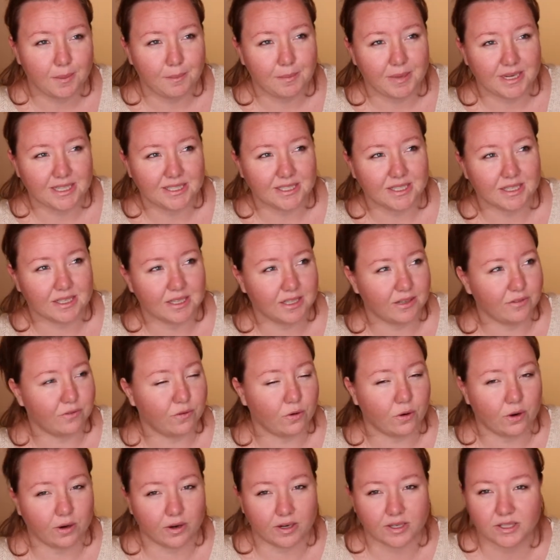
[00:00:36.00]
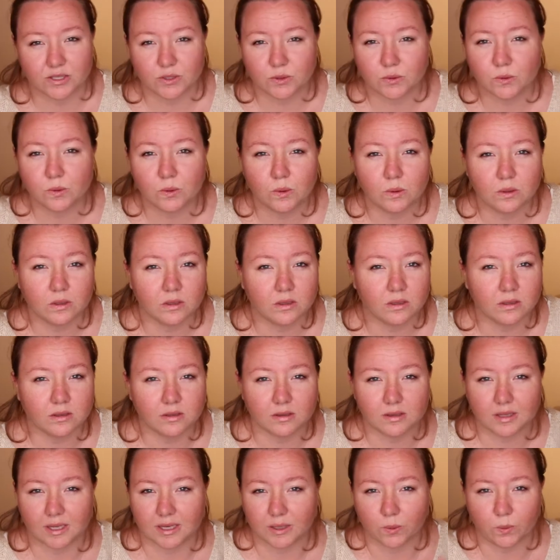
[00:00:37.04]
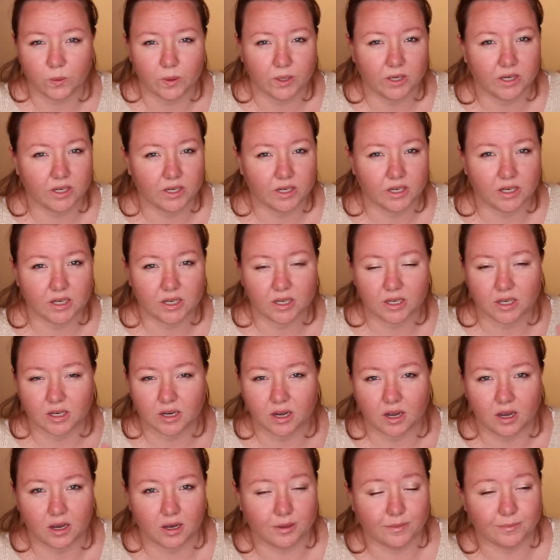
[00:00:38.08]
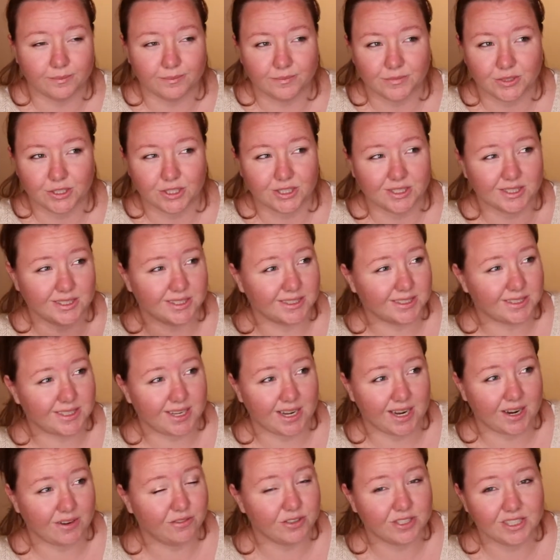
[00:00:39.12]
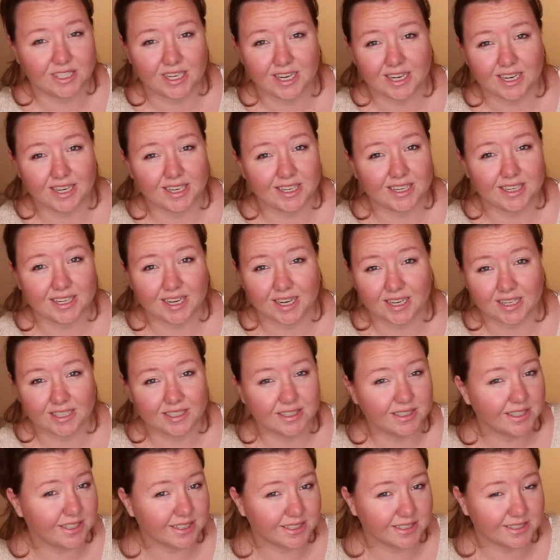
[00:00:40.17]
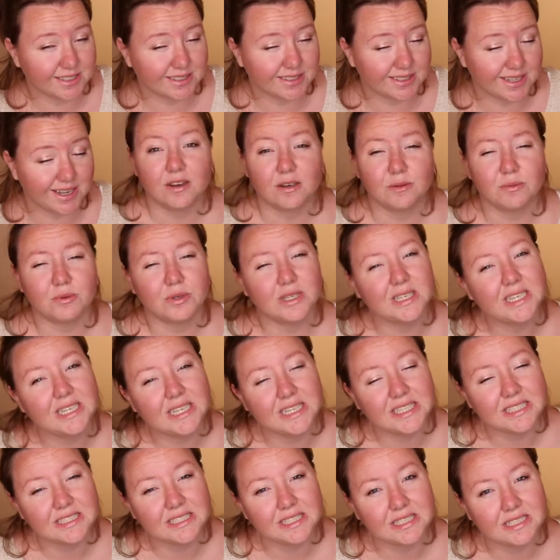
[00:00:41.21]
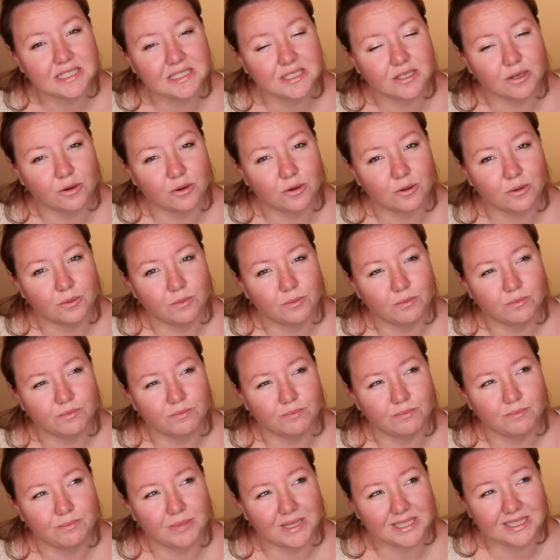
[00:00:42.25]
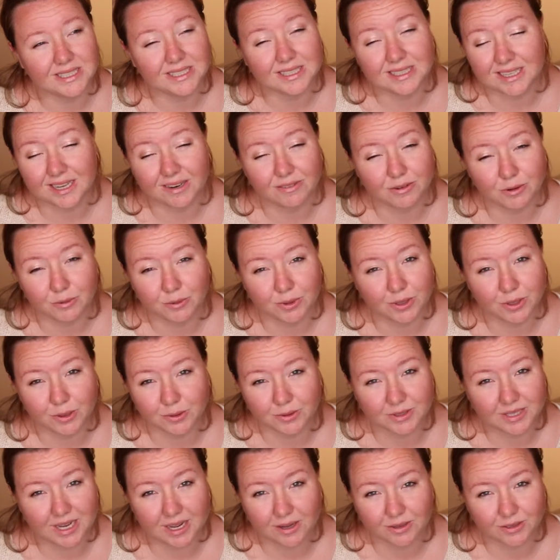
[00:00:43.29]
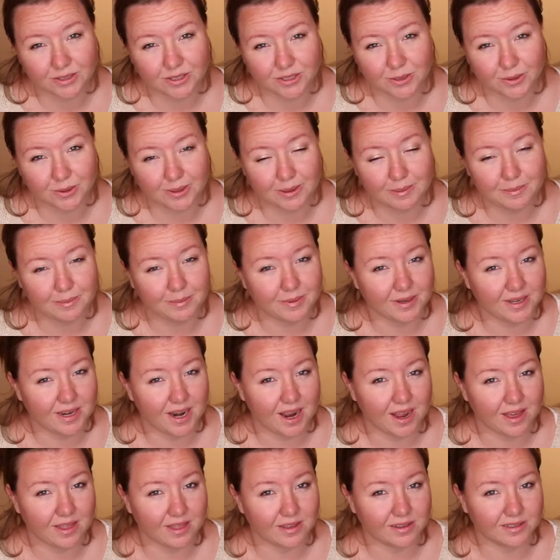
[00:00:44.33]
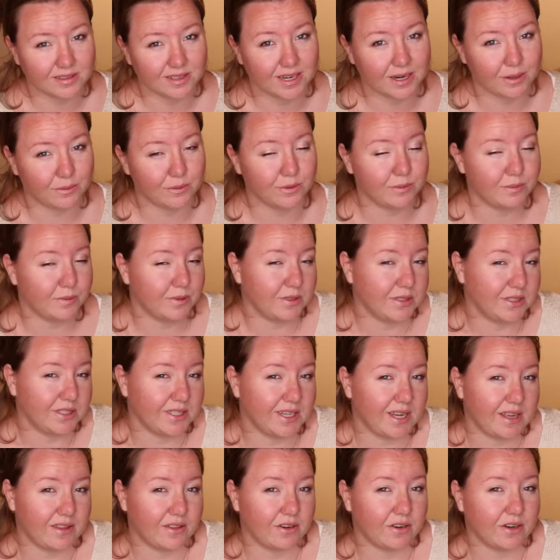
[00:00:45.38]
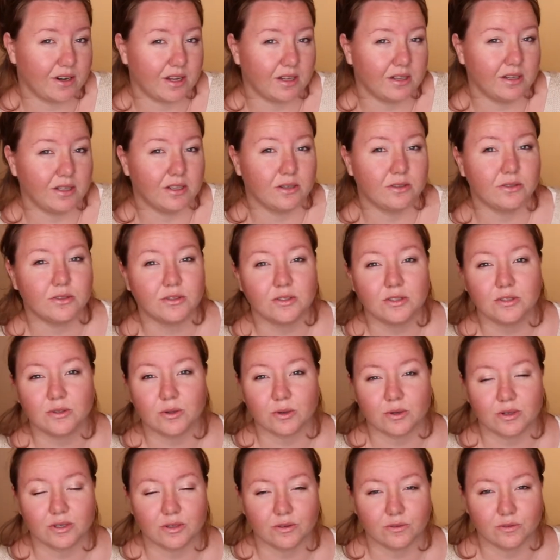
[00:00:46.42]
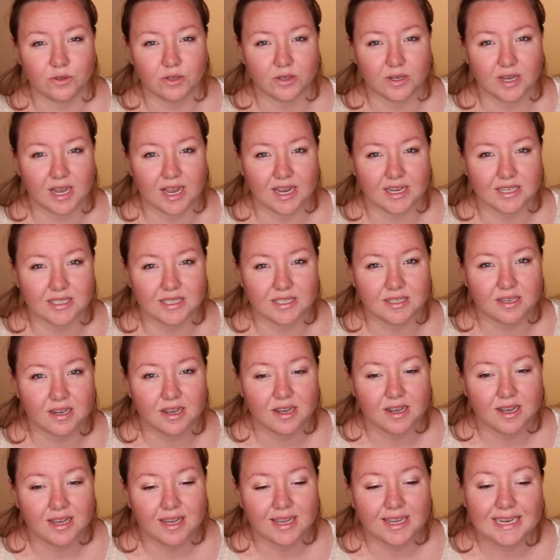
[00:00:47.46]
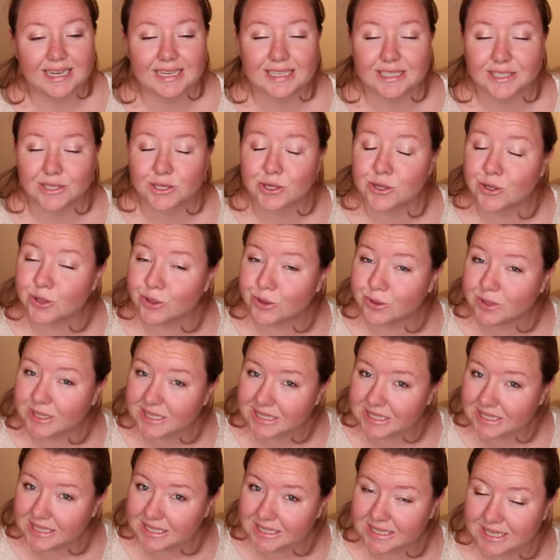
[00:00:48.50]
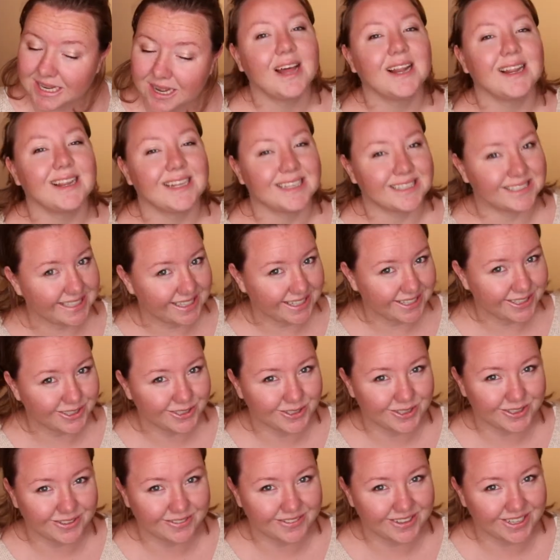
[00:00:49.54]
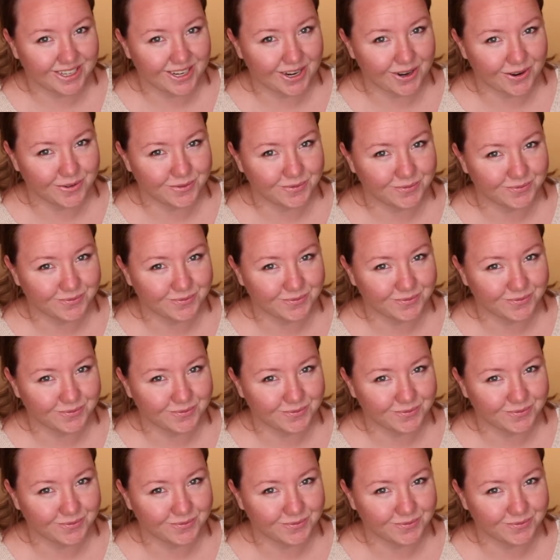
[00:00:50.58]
basically for school, like work, just everyday kind of looks. They're pretty easy, so basically everyone knows how to do it, but I thought that I would put together a little tutorial for you guys in case you didn't. Let's get into the video.